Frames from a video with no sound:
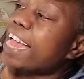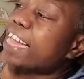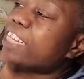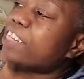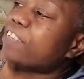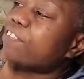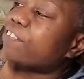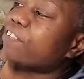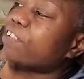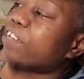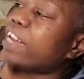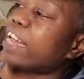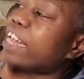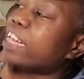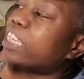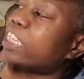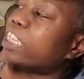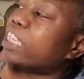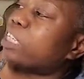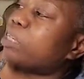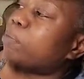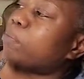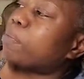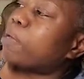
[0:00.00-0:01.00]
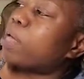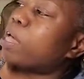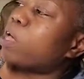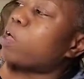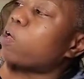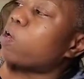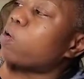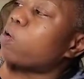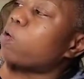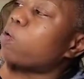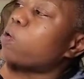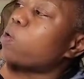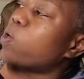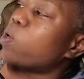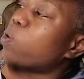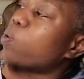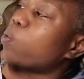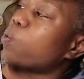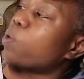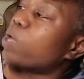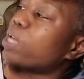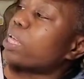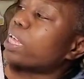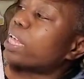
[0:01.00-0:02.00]
asks for that smell.
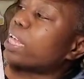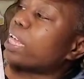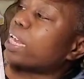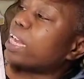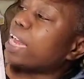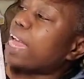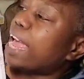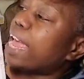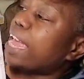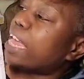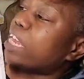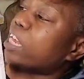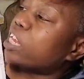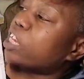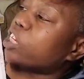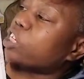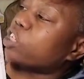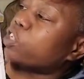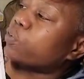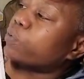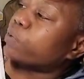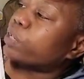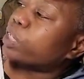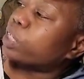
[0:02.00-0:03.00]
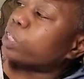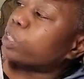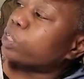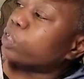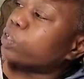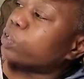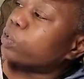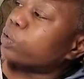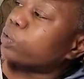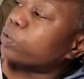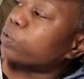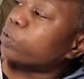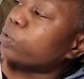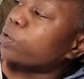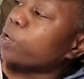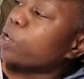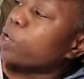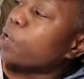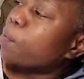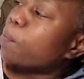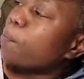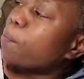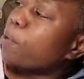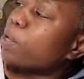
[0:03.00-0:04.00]
What can Ada Twist do
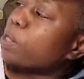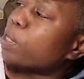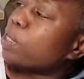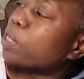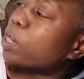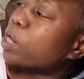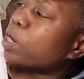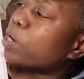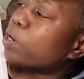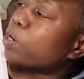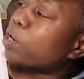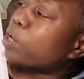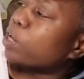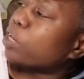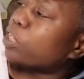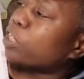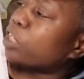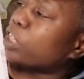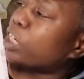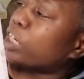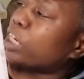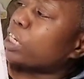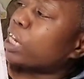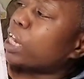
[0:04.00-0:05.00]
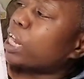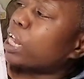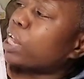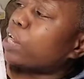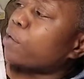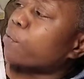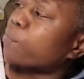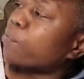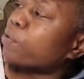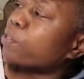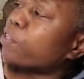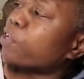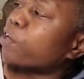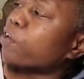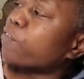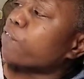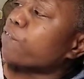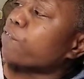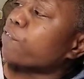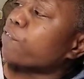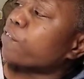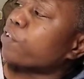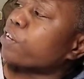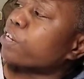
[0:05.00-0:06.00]
but learn all she can with her
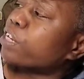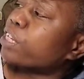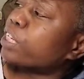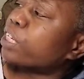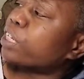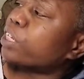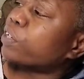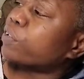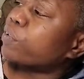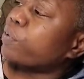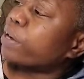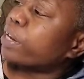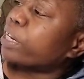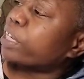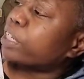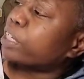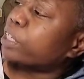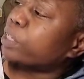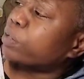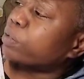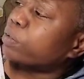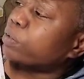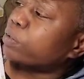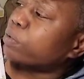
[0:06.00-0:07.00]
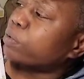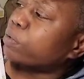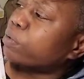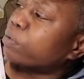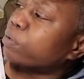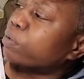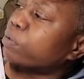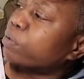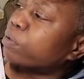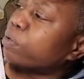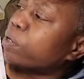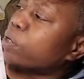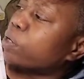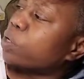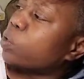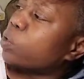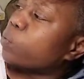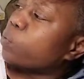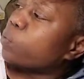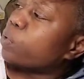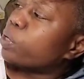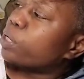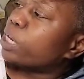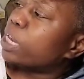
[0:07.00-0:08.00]
friends in grade two?
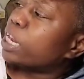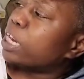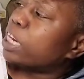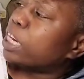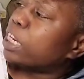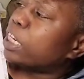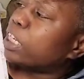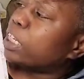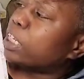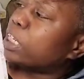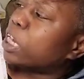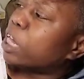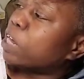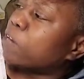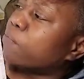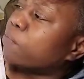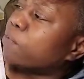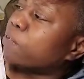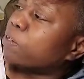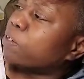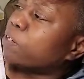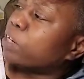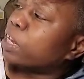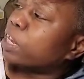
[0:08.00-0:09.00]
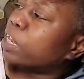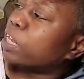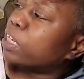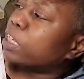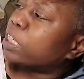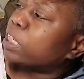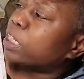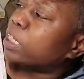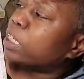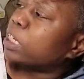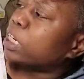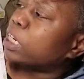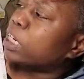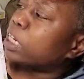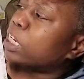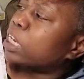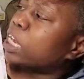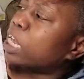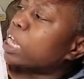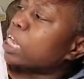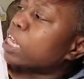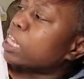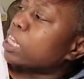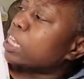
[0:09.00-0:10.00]
Will they discover the stink
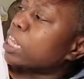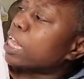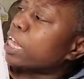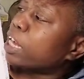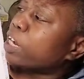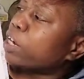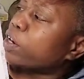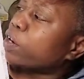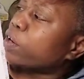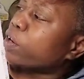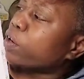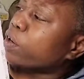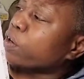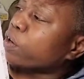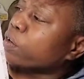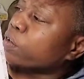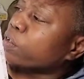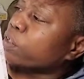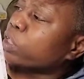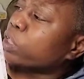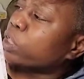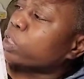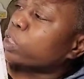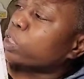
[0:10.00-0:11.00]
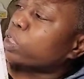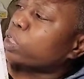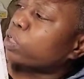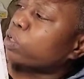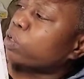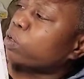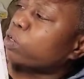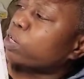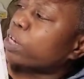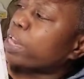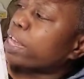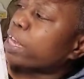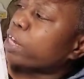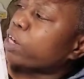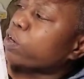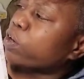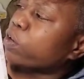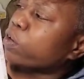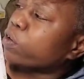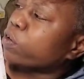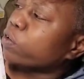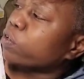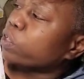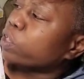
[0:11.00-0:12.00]
that curls
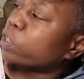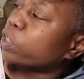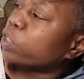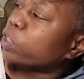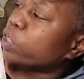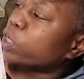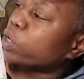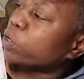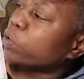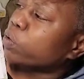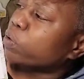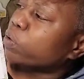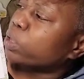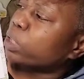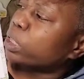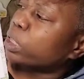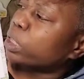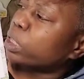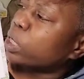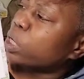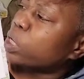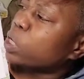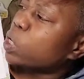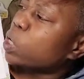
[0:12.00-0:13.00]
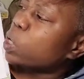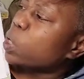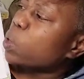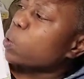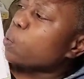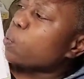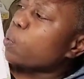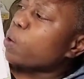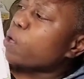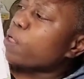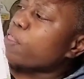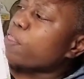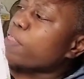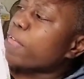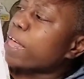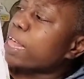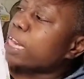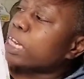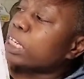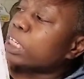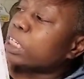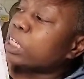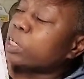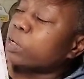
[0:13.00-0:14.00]
toes? Well,
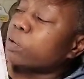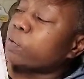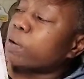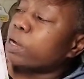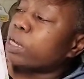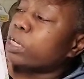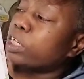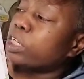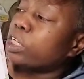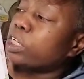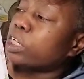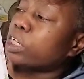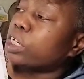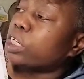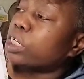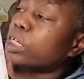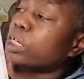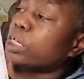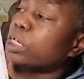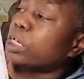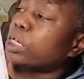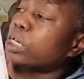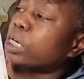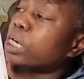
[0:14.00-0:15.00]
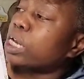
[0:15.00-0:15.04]
that is the question.